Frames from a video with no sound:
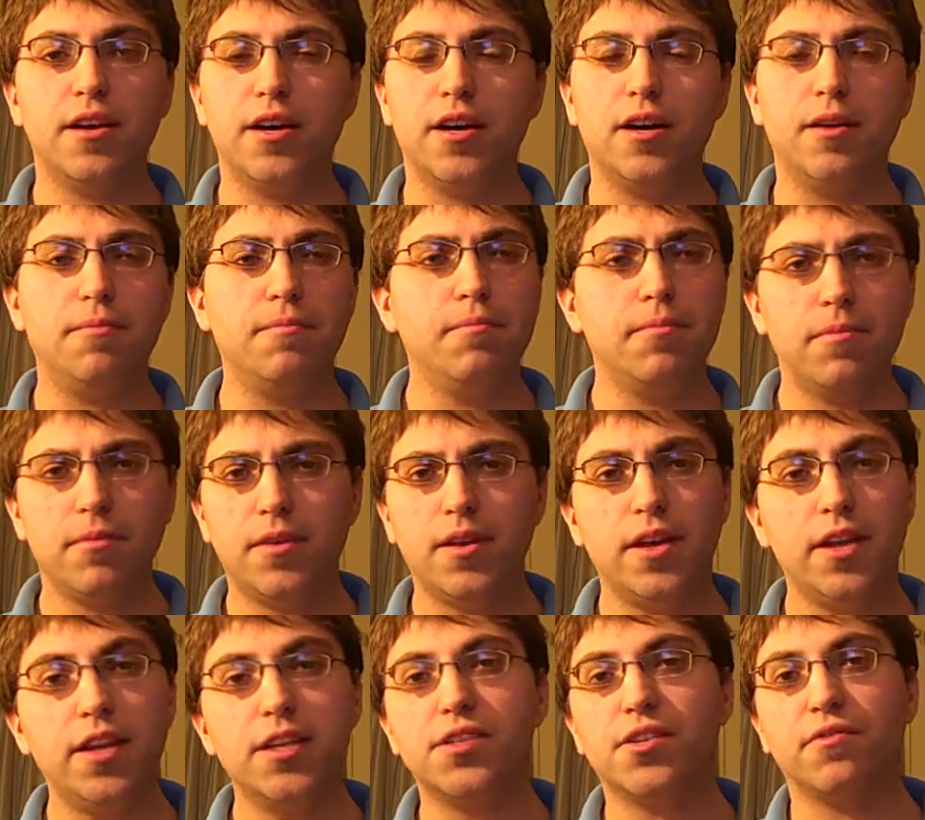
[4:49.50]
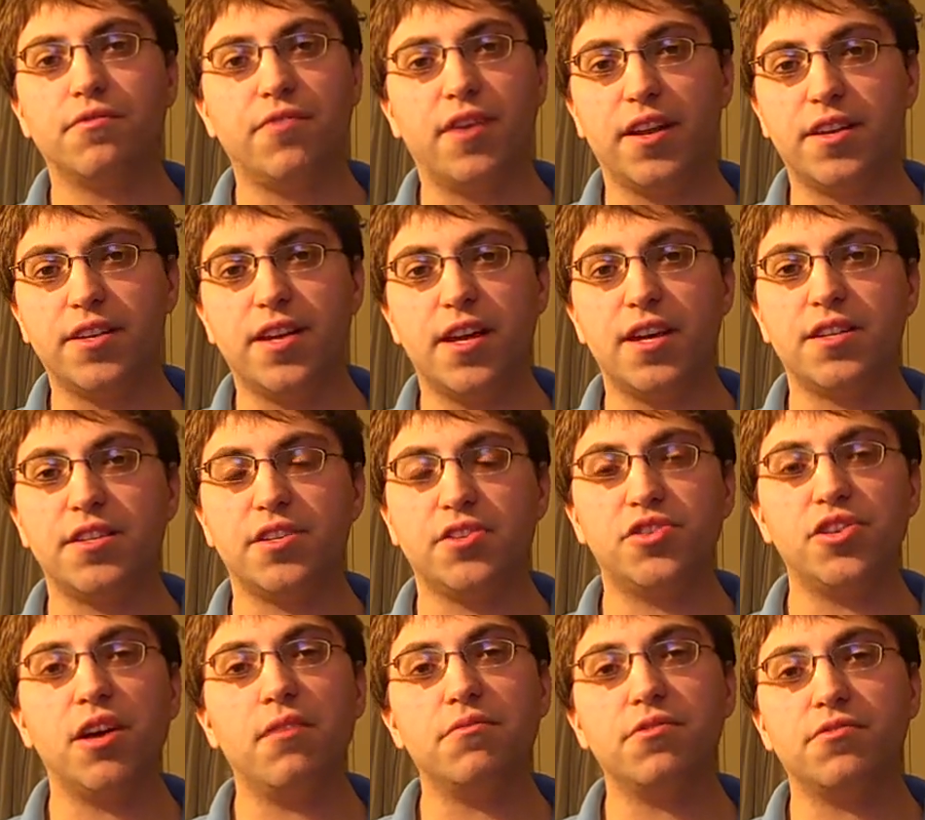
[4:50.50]
um, he does a
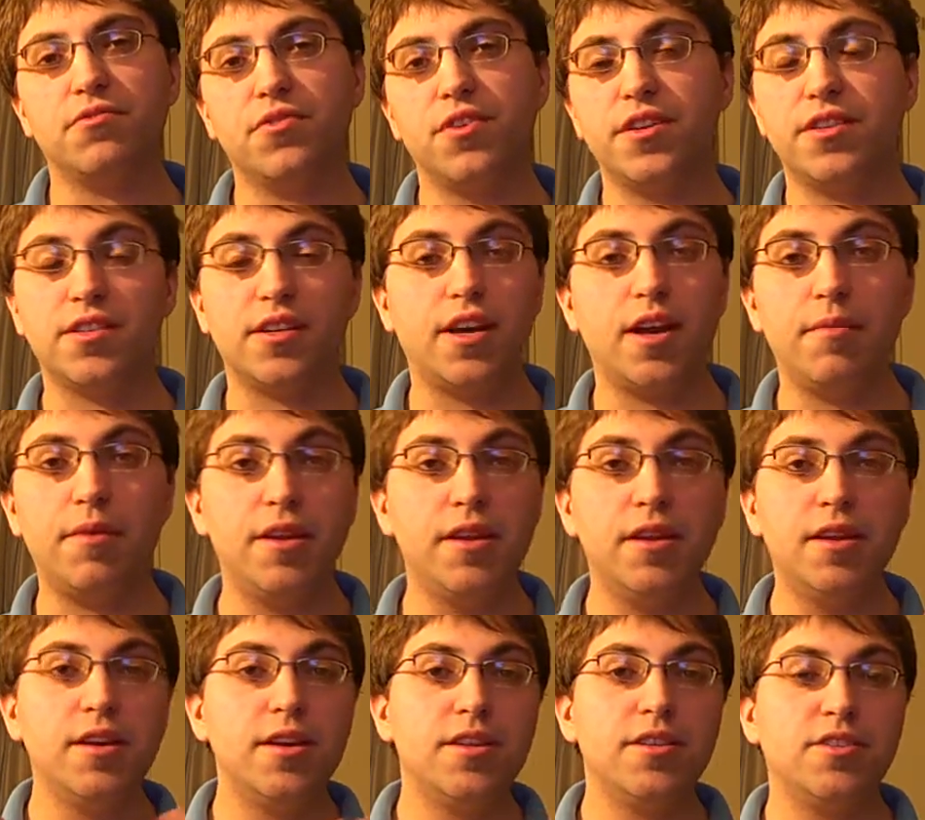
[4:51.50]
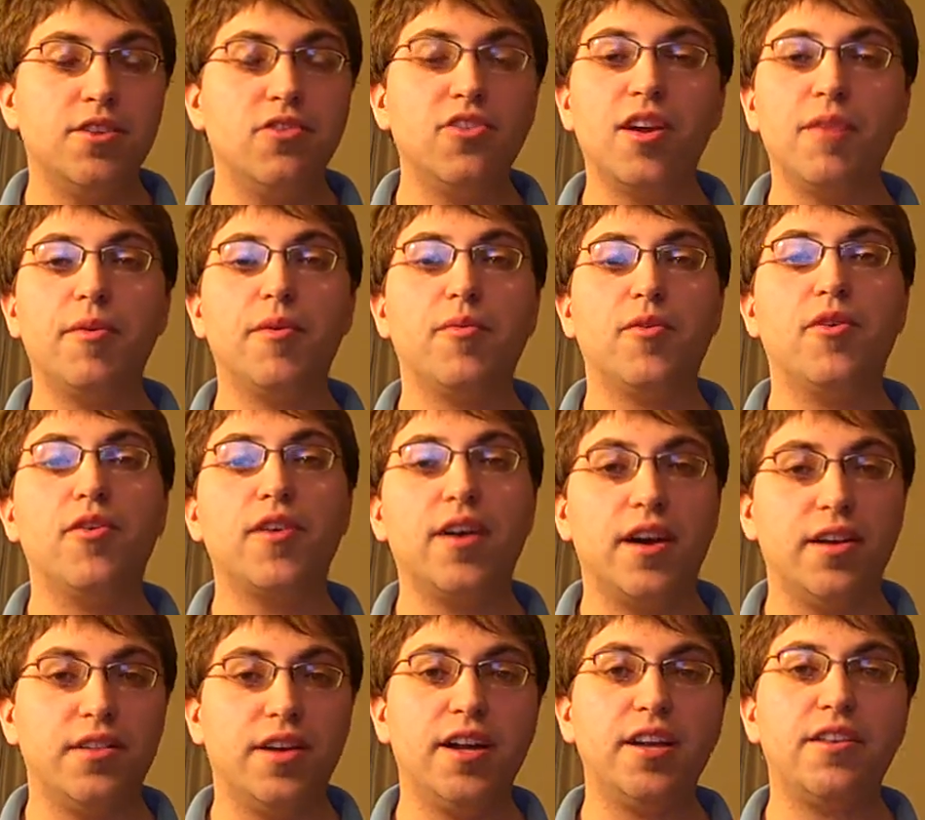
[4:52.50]
fantastic job as Frieza. I mean, don't get me wrong,
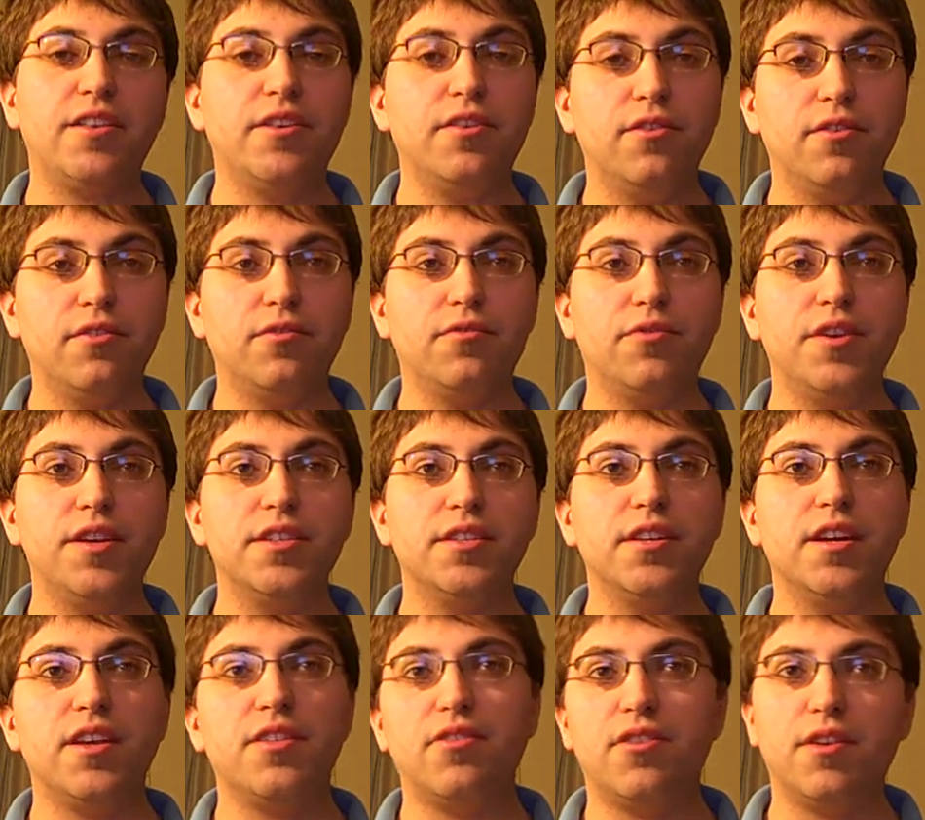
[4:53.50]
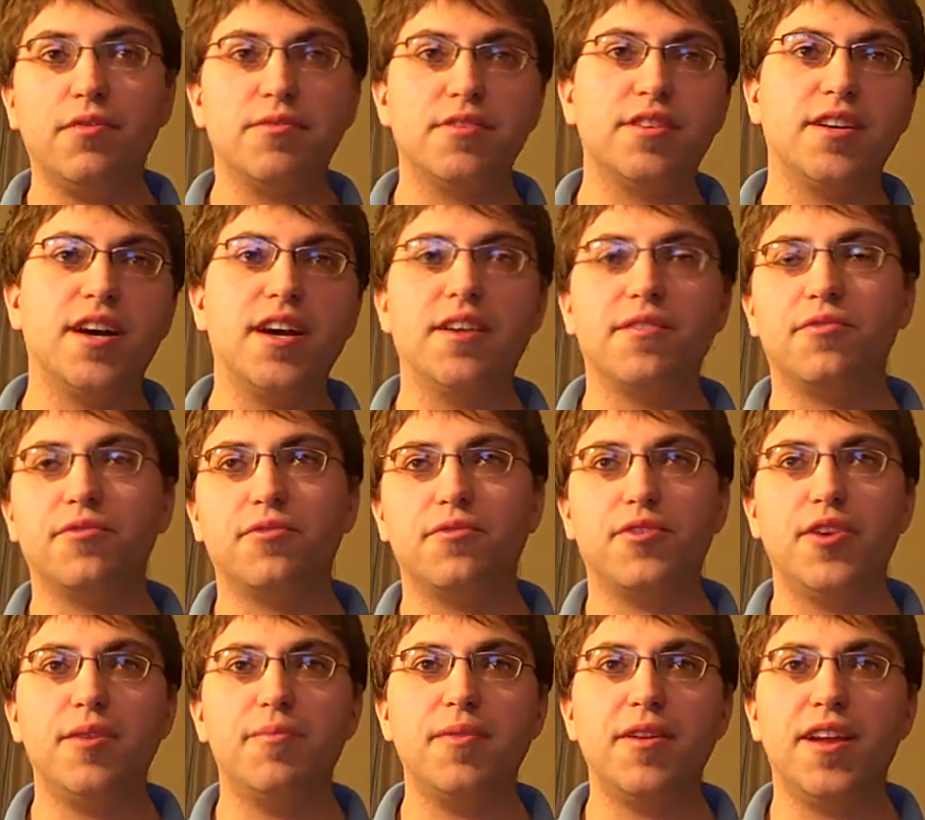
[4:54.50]
I liked the old Frieza. I thought it was kind of
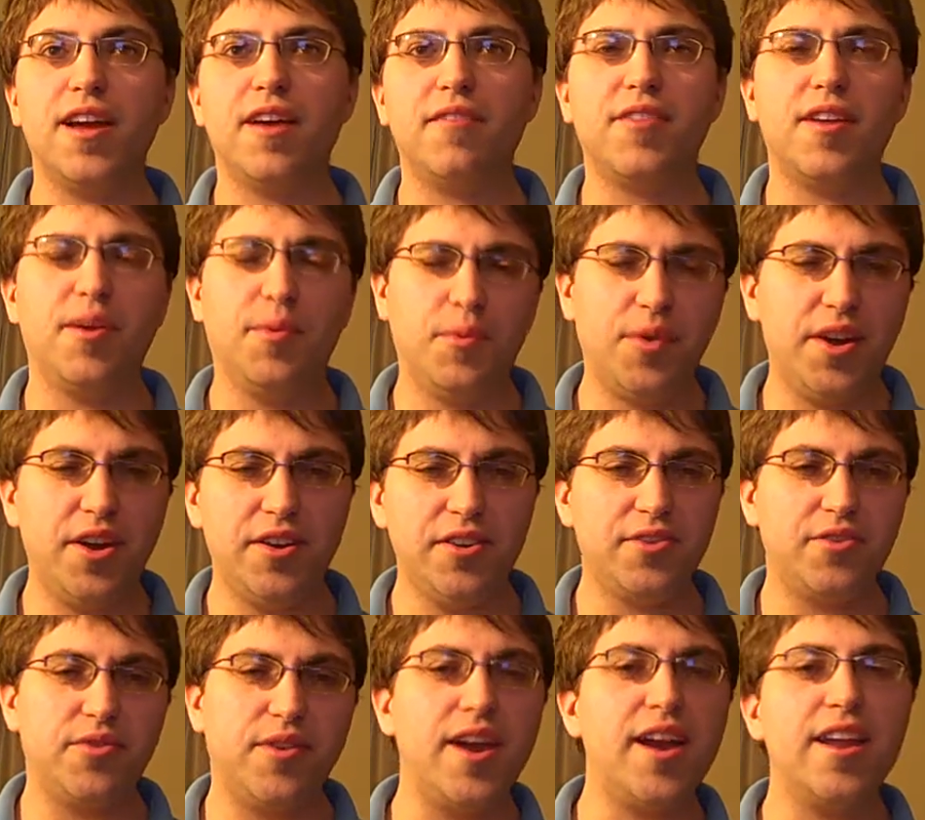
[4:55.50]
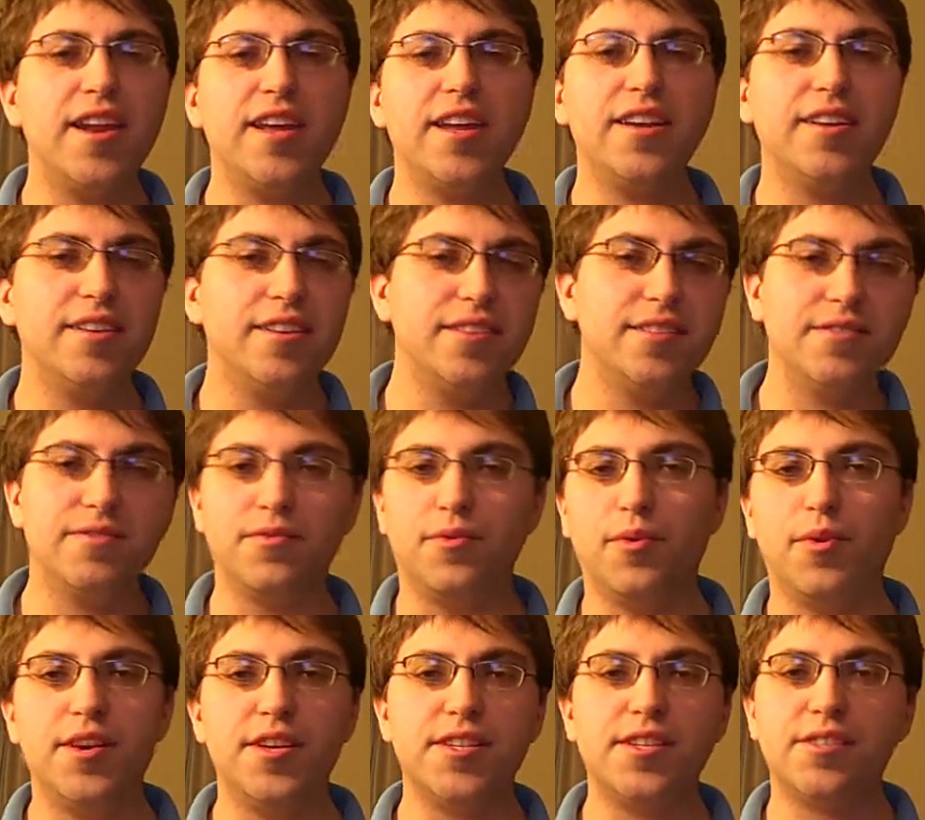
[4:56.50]
creepy to have that weird granny
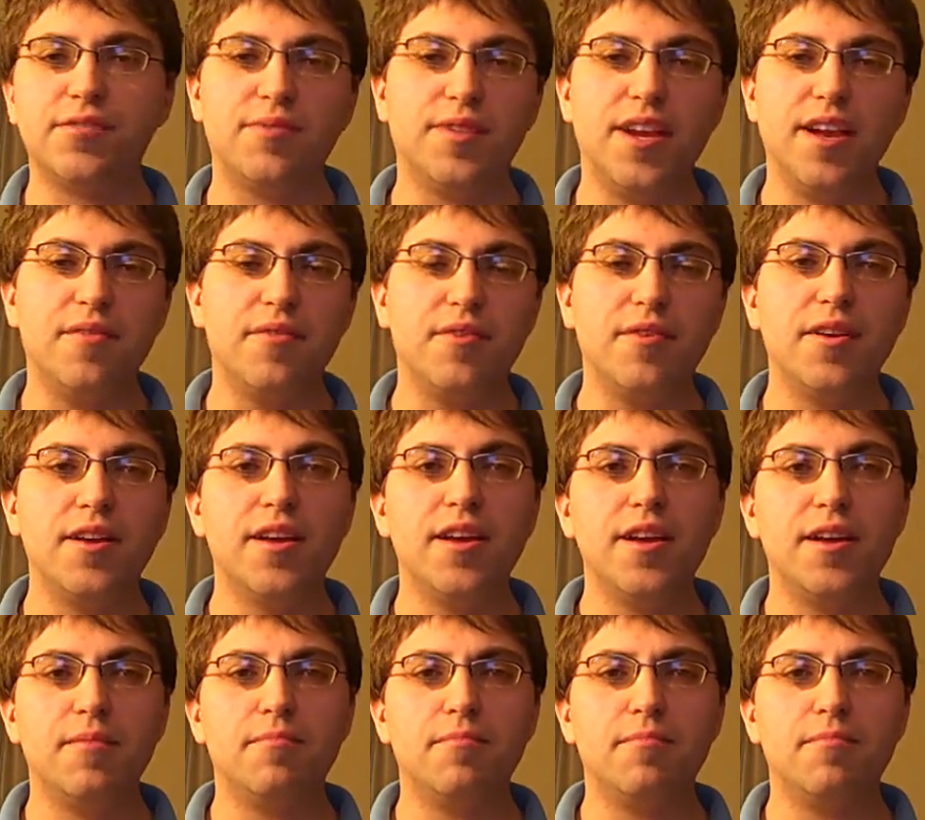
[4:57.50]
voice, whatever.